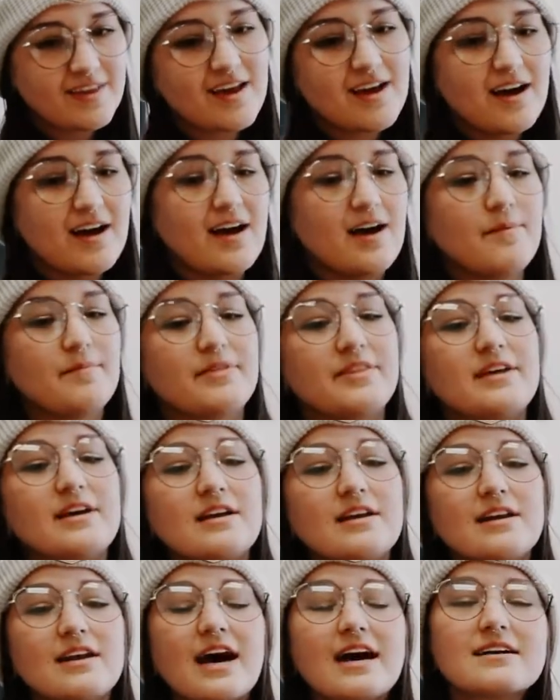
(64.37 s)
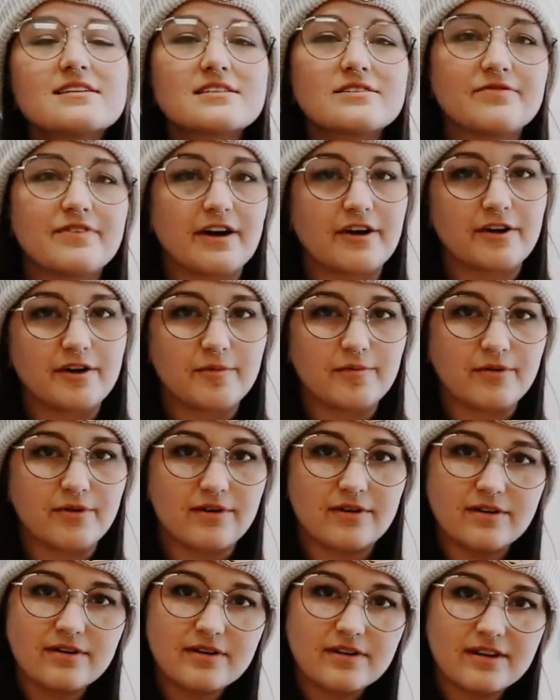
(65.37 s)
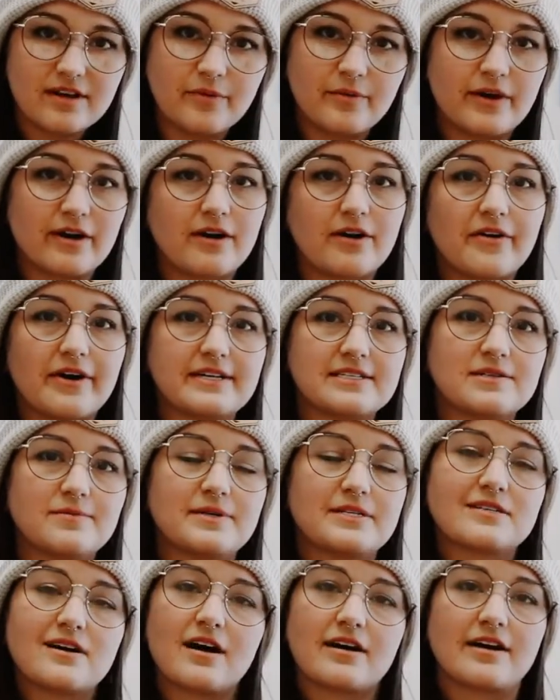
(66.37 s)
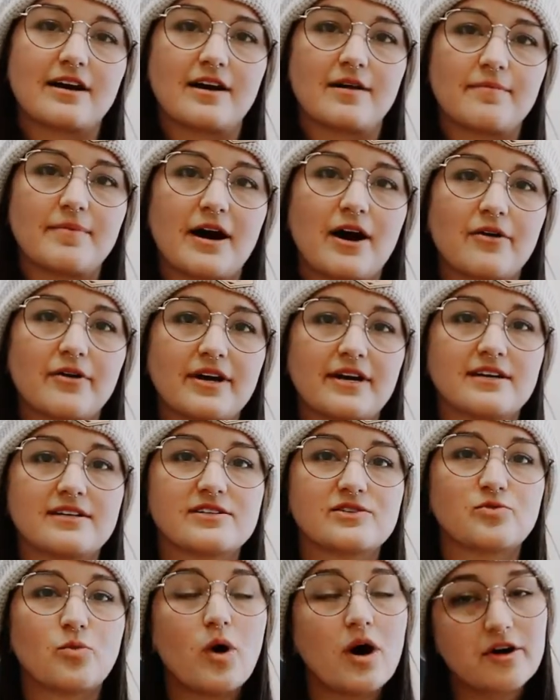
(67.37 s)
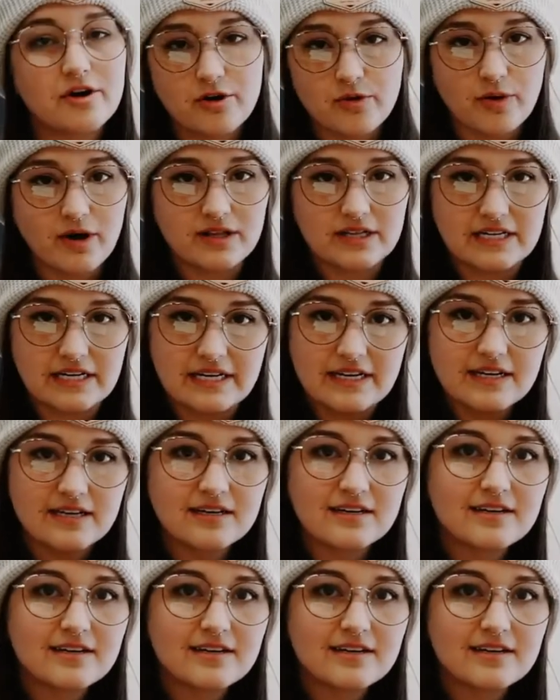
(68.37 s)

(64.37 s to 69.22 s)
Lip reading: The next variable that we are going to be talking about is water quality.